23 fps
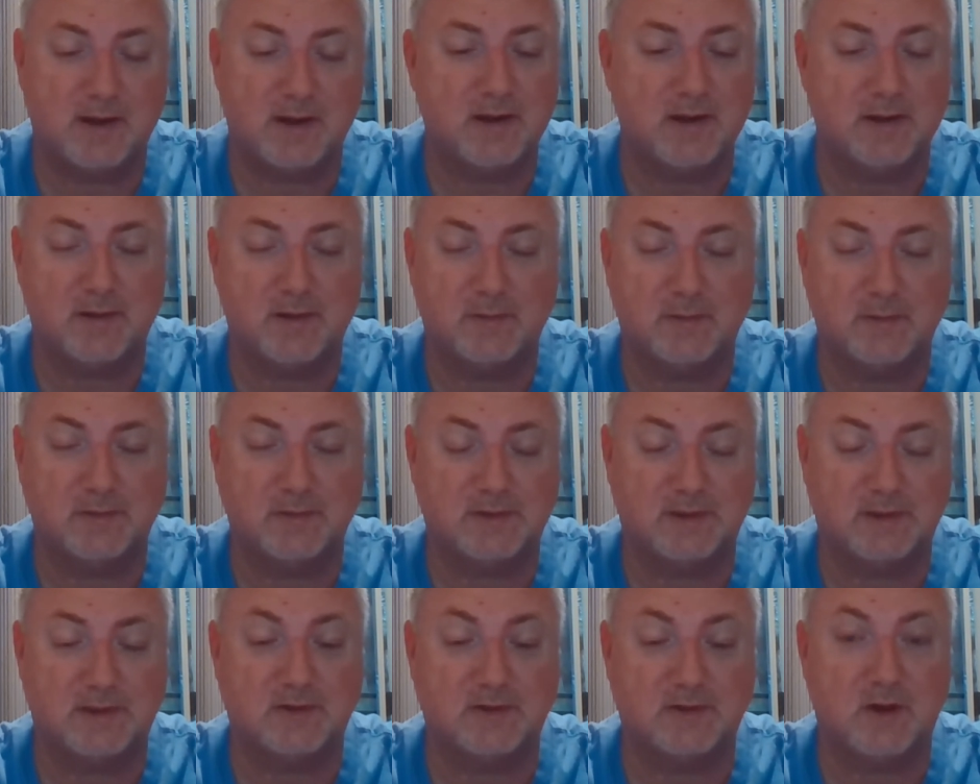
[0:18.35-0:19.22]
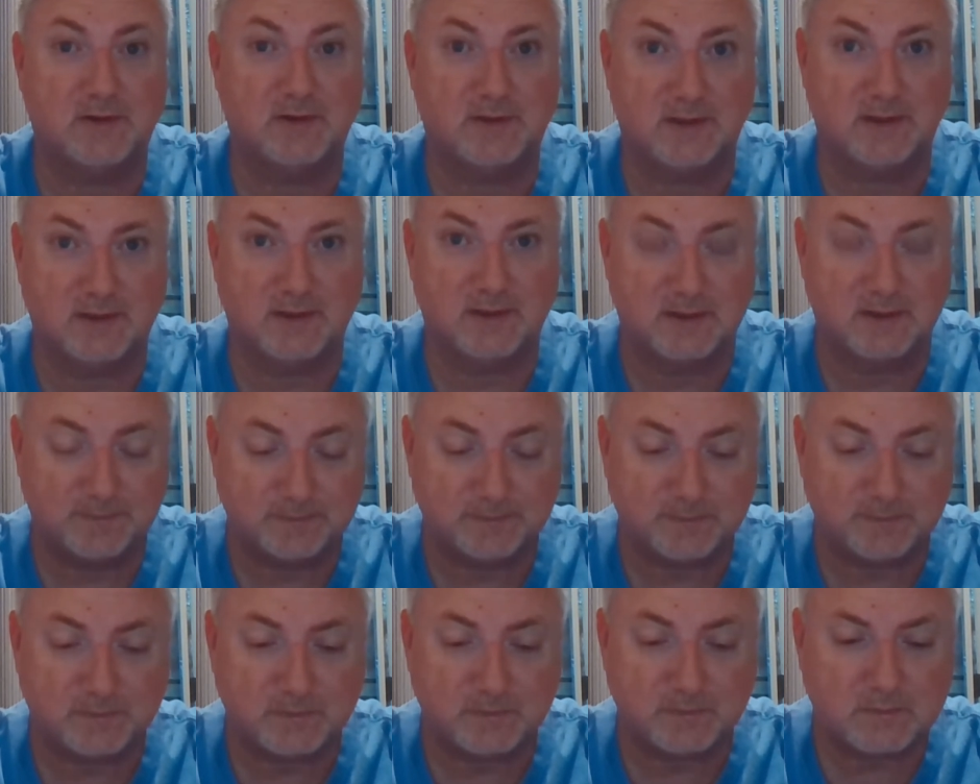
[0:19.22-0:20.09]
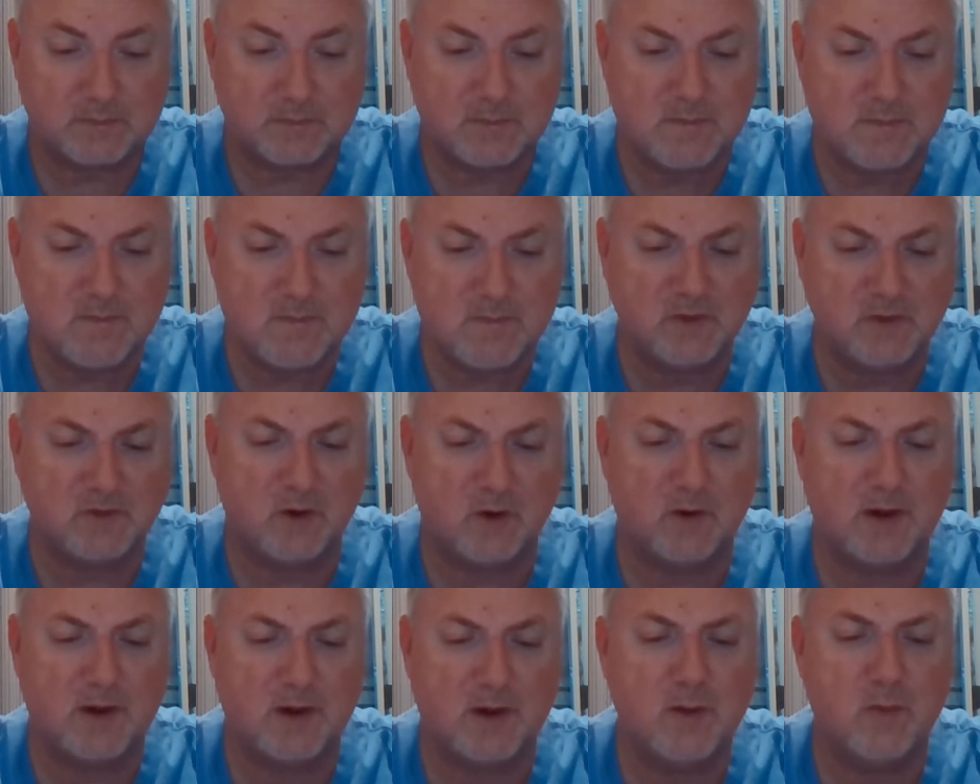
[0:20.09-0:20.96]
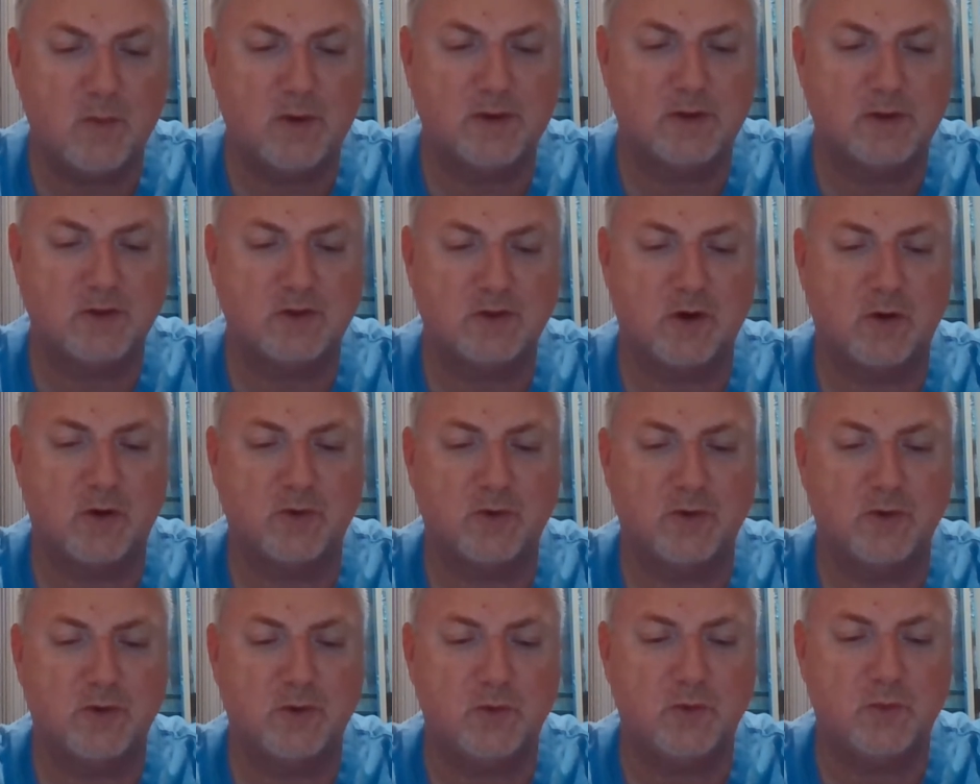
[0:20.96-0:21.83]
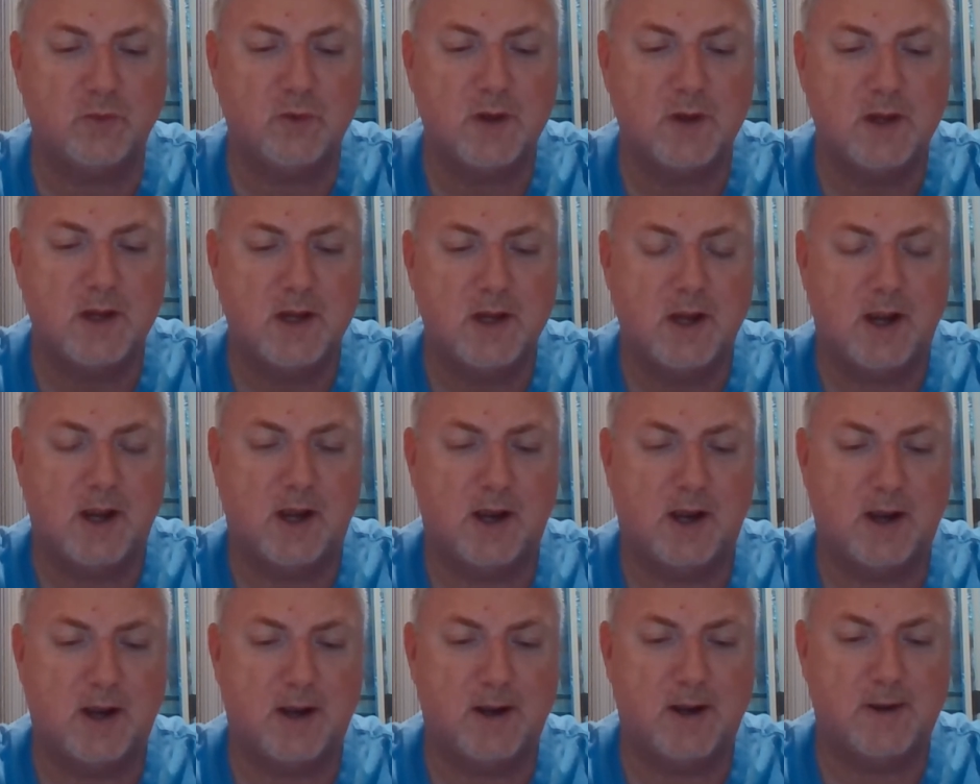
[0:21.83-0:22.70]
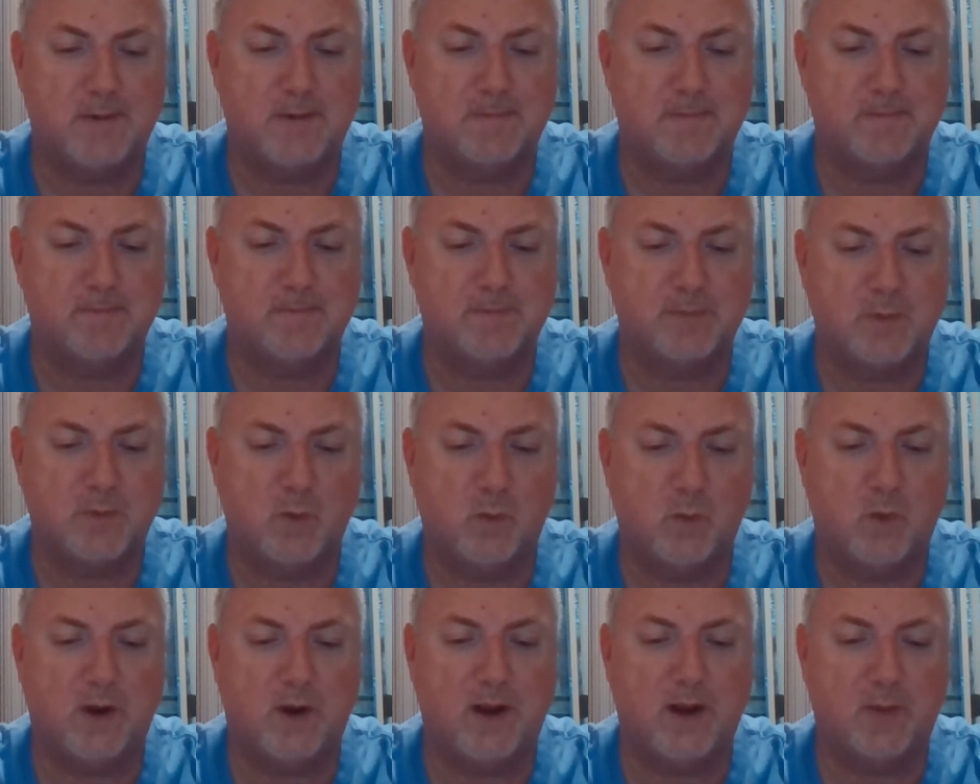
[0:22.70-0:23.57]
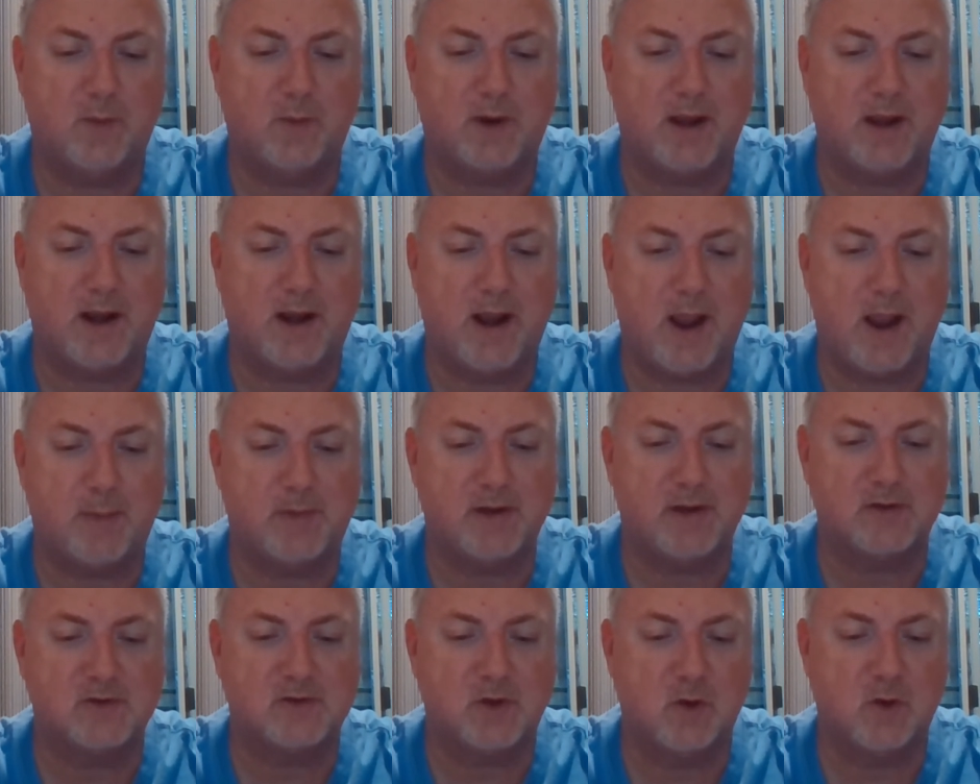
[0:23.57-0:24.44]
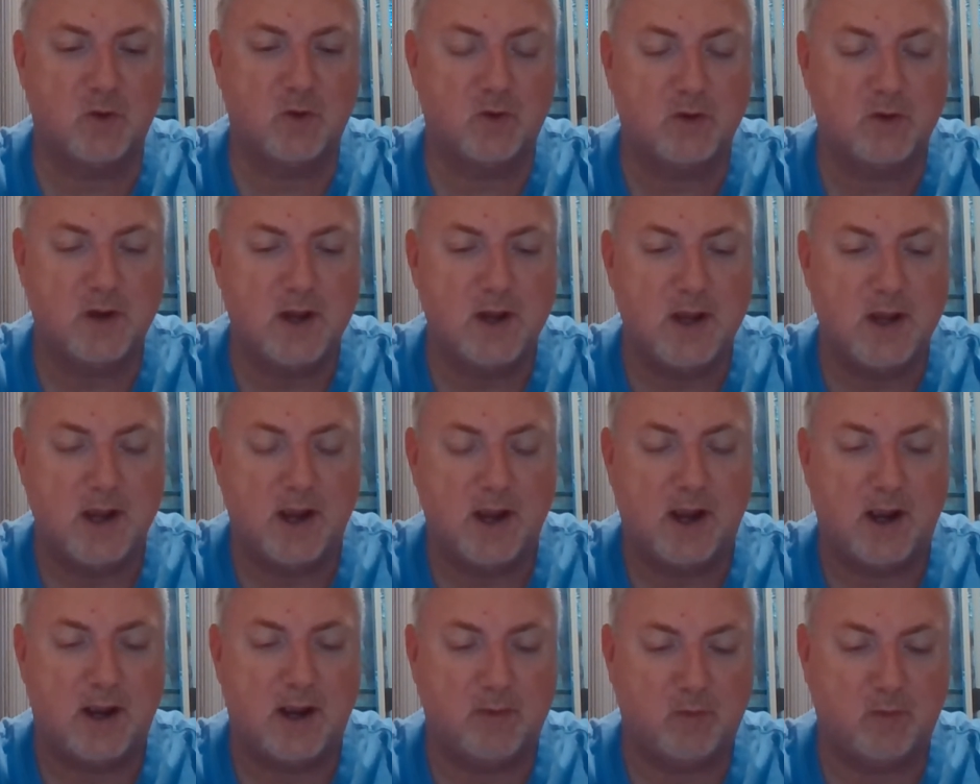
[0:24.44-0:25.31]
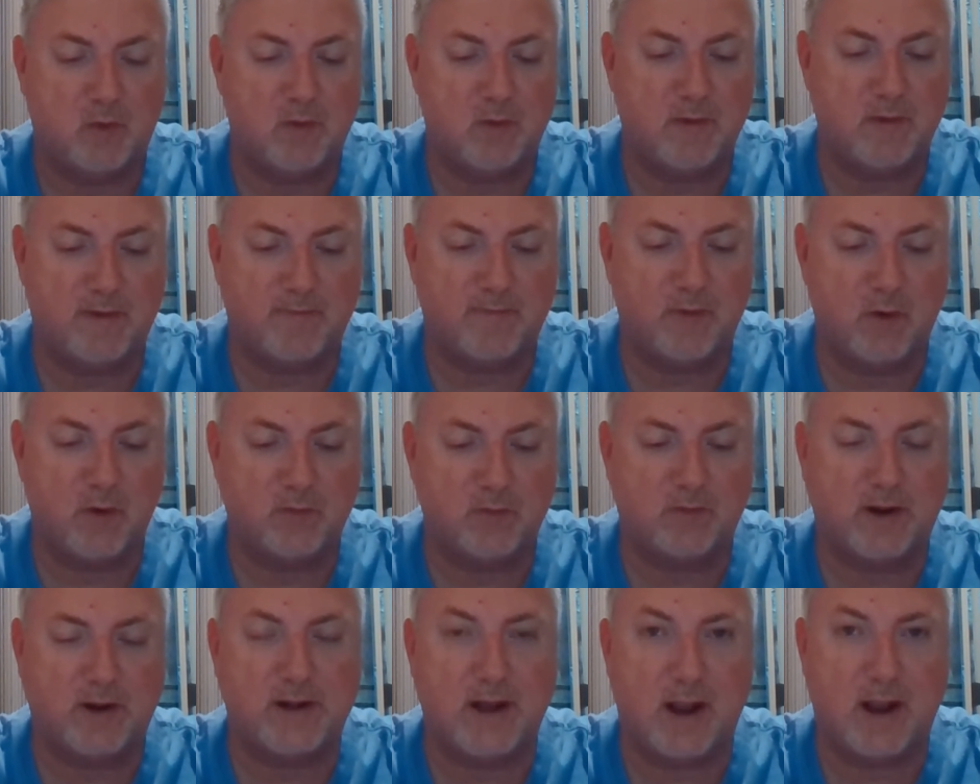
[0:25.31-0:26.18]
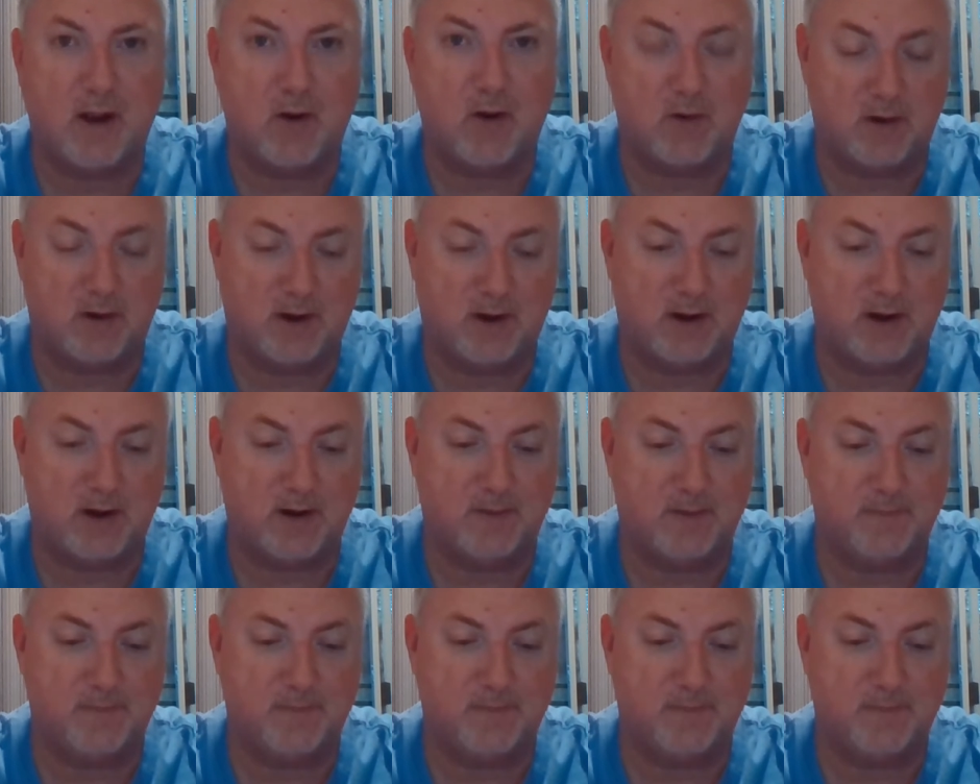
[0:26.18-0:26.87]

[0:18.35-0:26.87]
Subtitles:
It was exhausting. So I kind of wanted to show you um, what kind of happened. On my phone right now,